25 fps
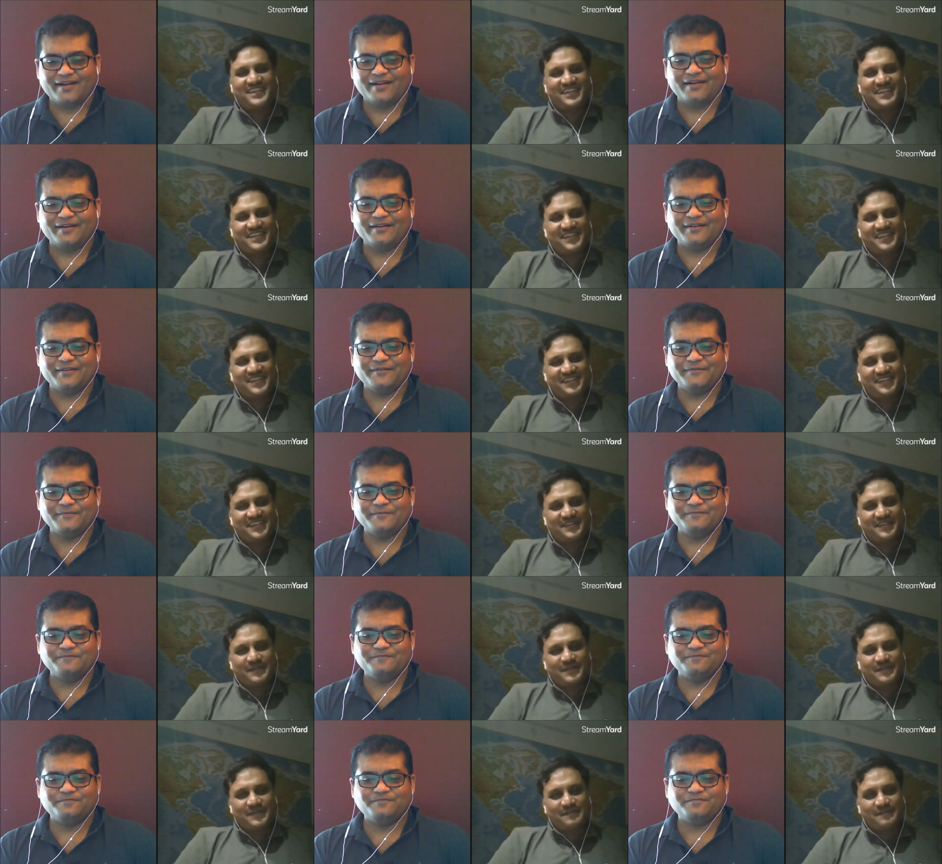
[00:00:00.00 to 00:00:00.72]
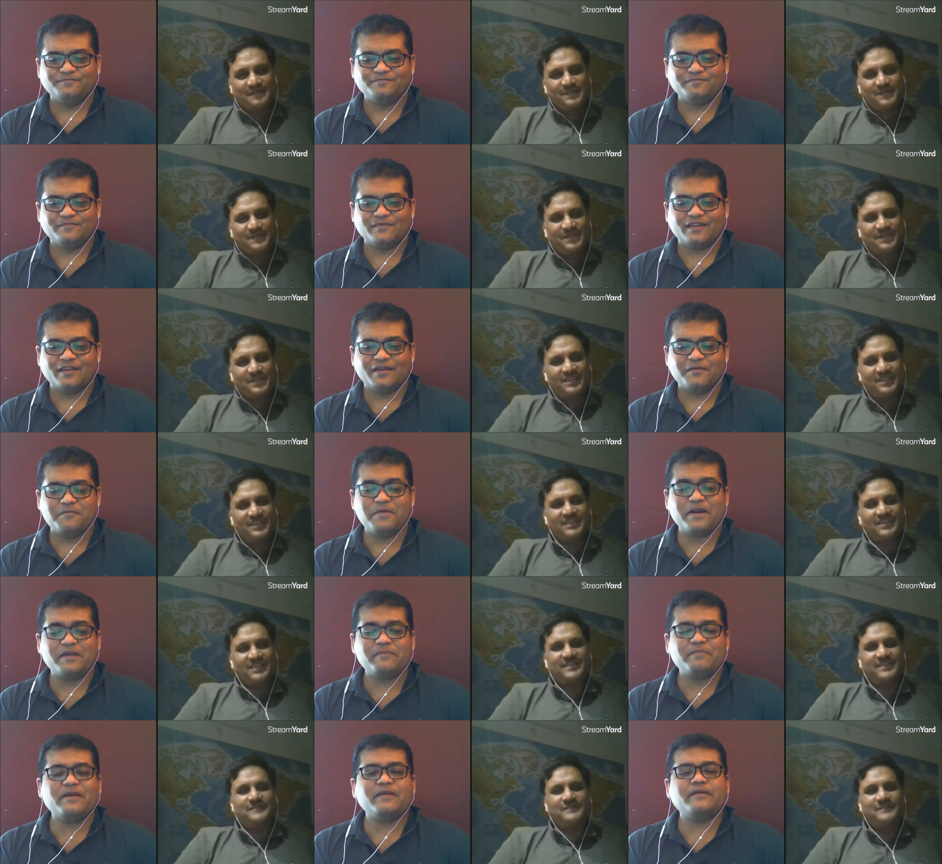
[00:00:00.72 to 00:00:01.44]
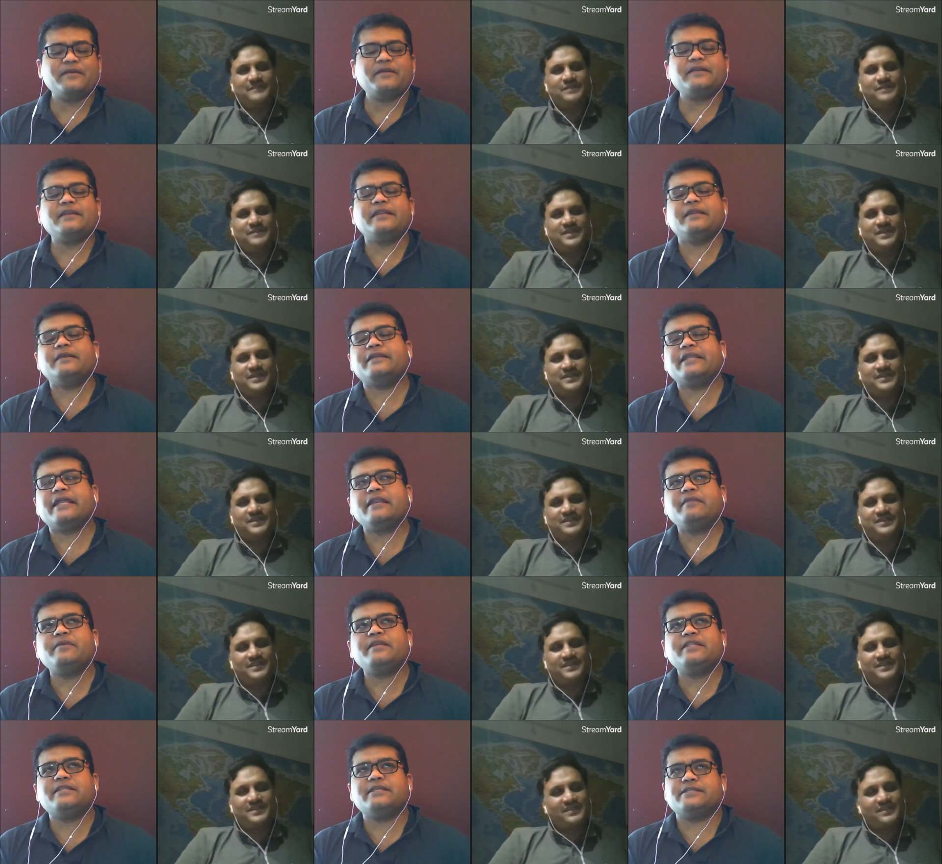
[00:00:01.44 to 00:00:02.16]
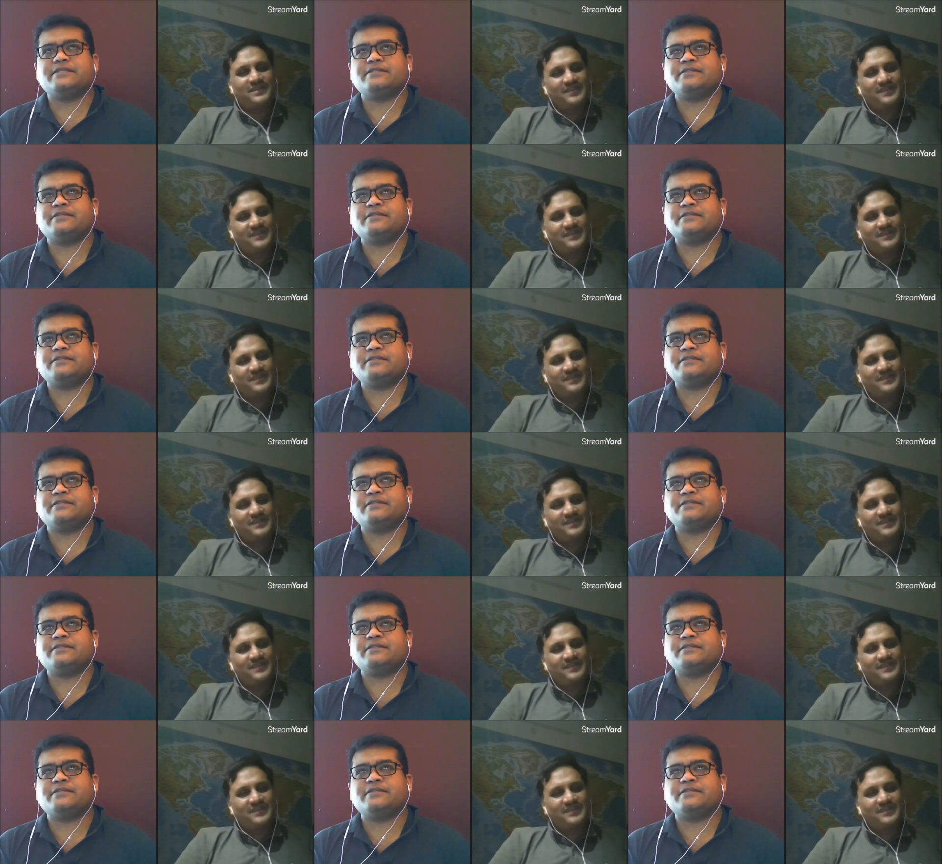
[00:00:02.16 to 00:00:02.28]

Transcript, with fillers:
Speaker 1: um, but but tell me